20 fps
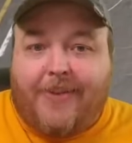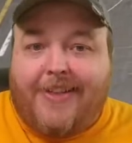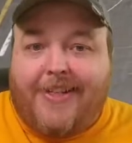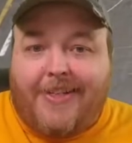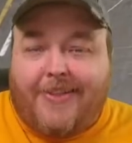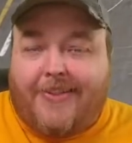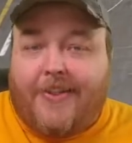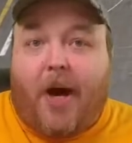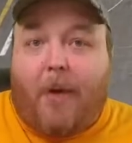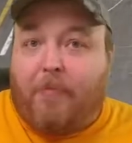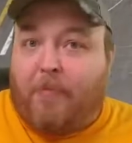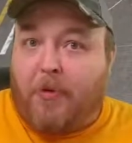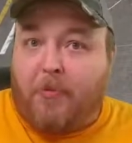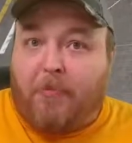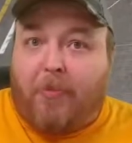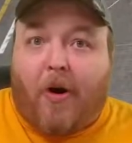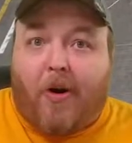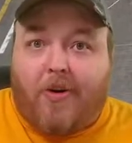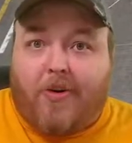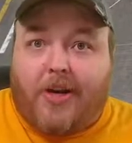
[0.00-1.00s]
this upper
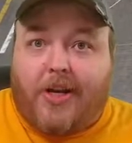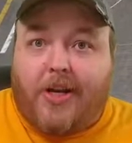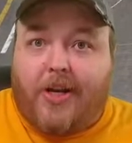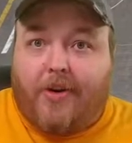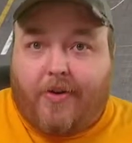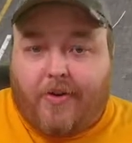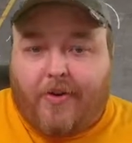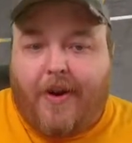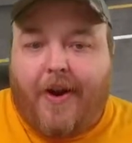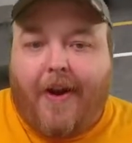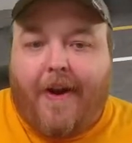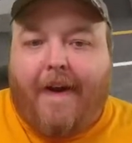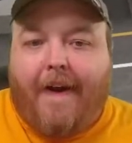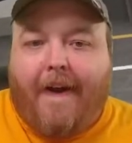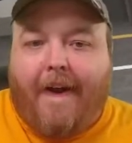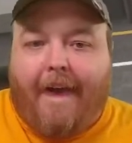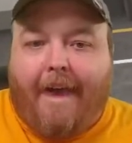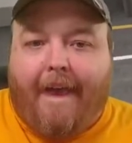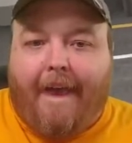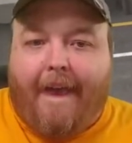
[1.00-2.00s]
part here,
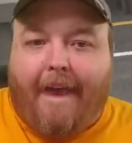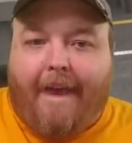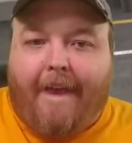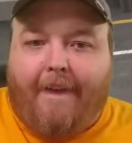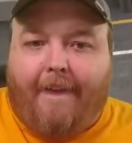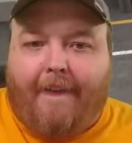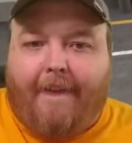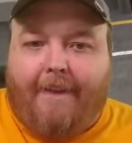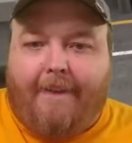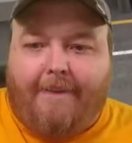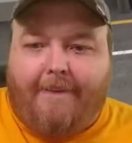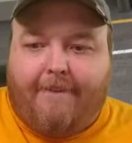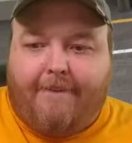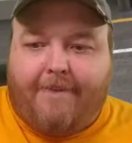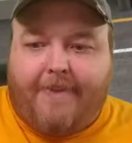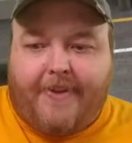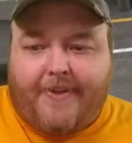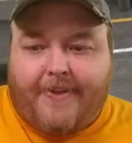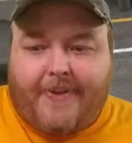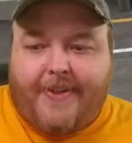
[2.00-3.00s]

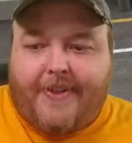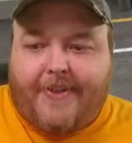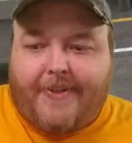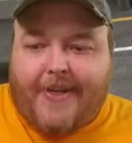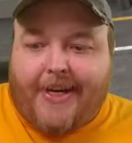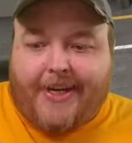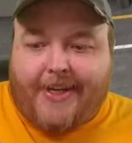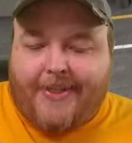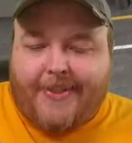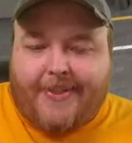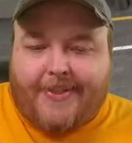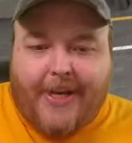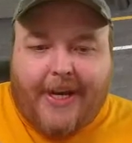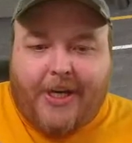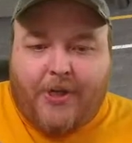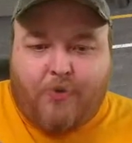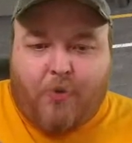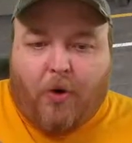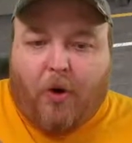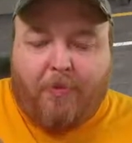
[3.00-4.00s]
this second
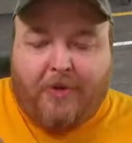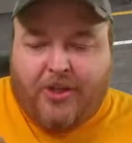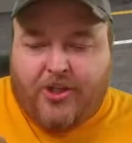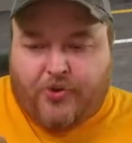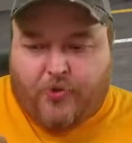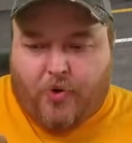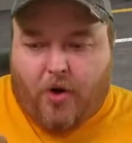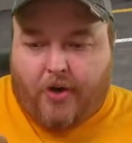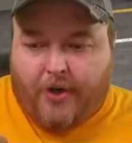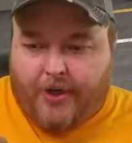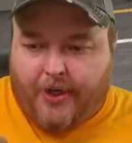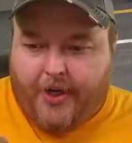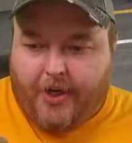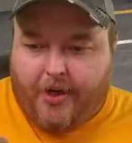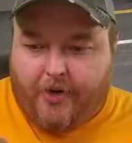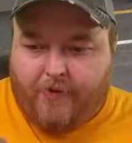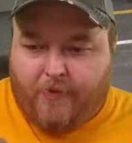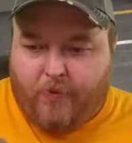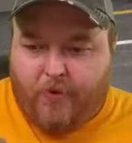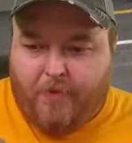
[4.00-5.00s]
stage won't be strong
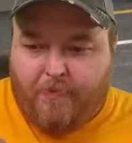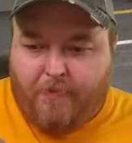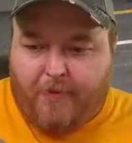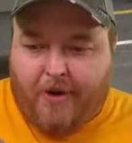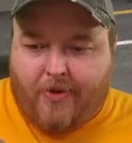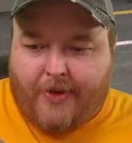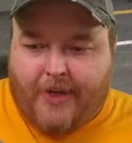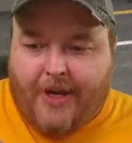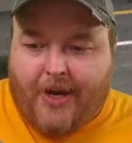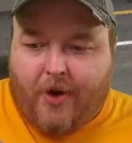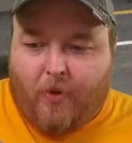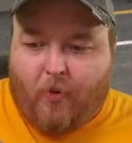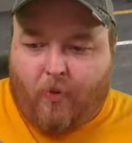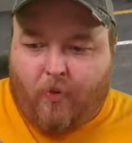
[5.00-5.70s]
enough. We're barely at